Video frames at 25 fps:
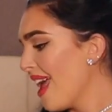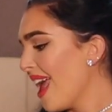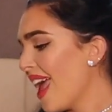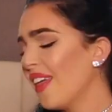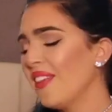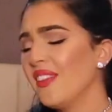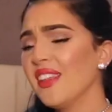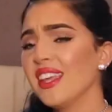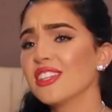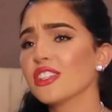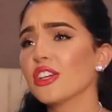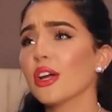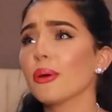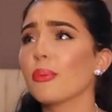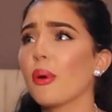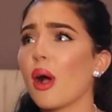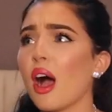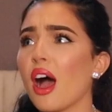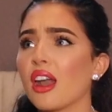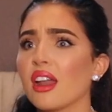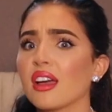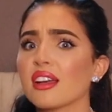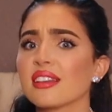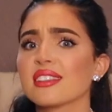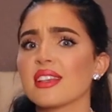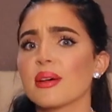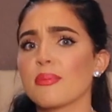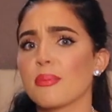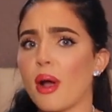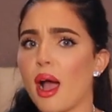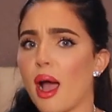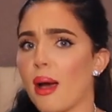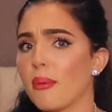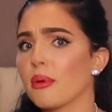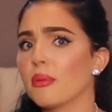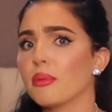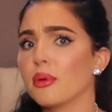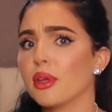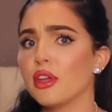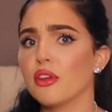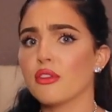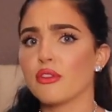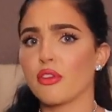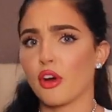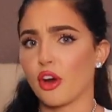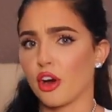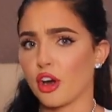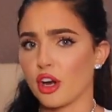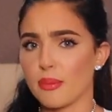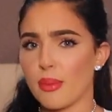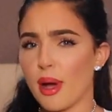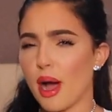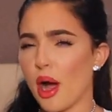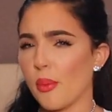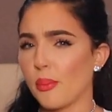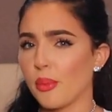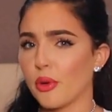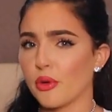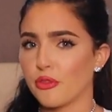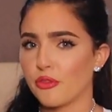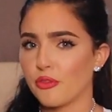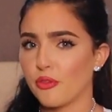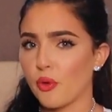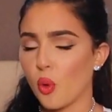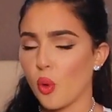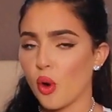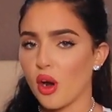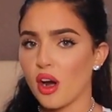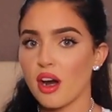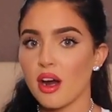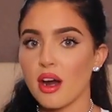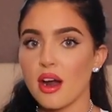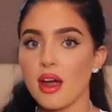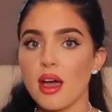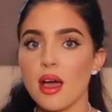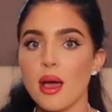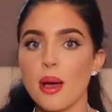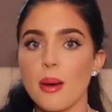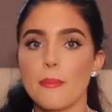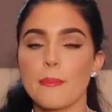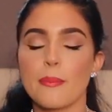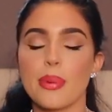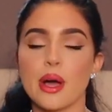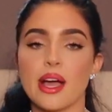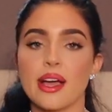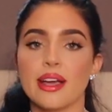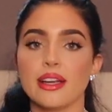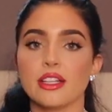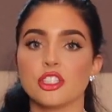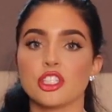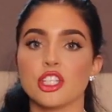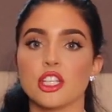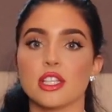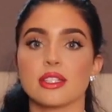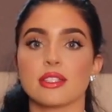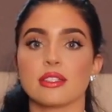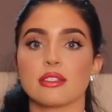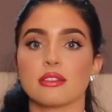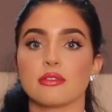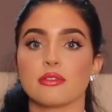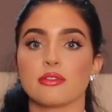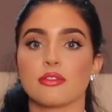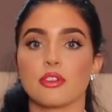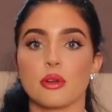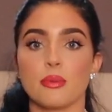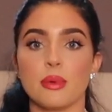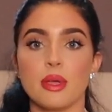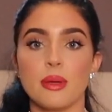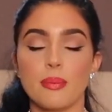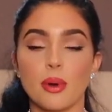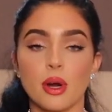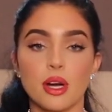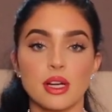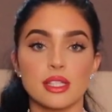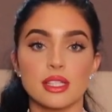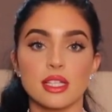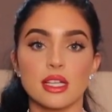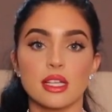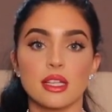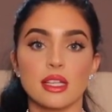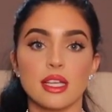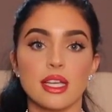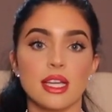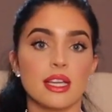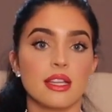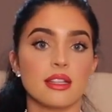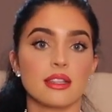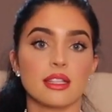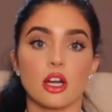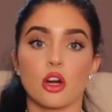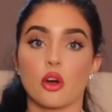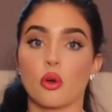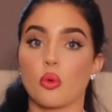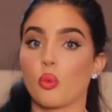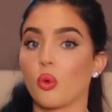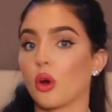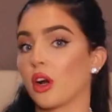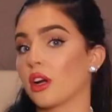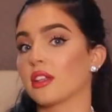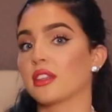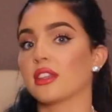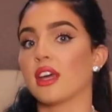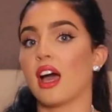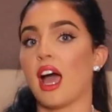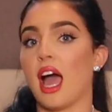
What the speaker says: And these are products that probably you've heard about before, but just for me personally, they're worth the